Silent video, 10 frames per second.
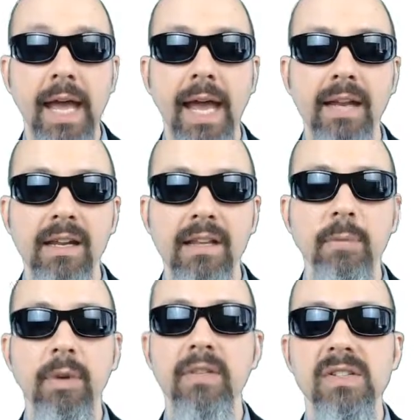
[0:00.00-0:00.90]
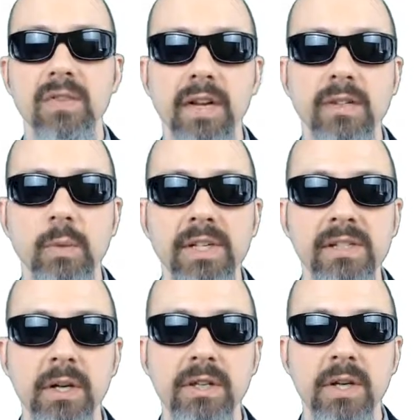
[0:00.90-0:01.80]
And in the previous videos, we
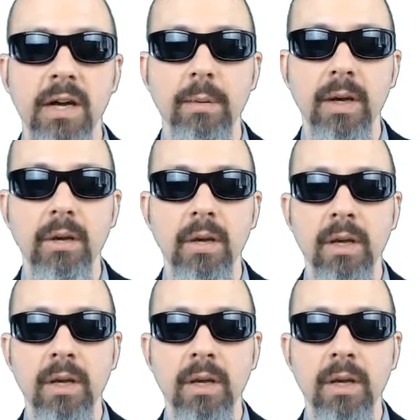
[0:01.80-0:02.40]
started talking about